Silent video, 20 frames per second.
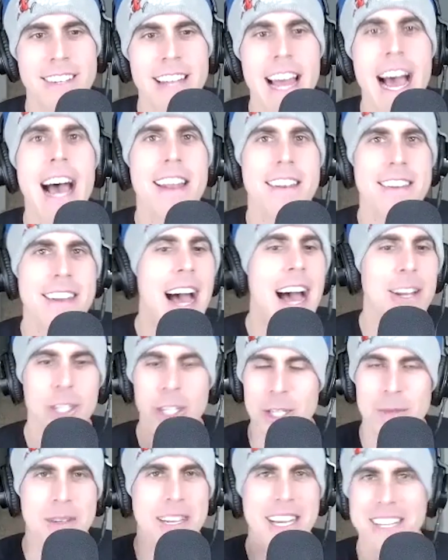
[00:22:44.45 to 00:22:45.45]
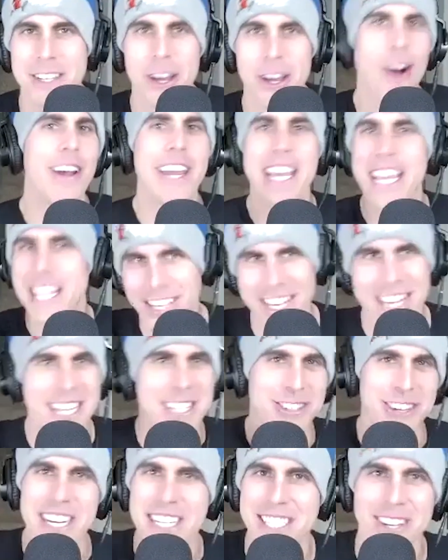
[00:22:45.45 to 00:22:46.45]
Not just because,
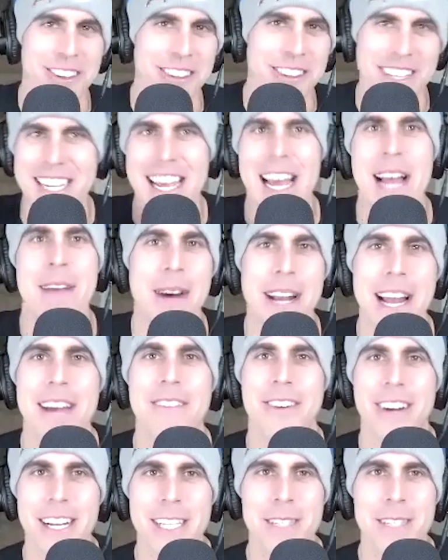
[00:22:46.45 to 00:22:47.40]
he drinks all the time, whatever.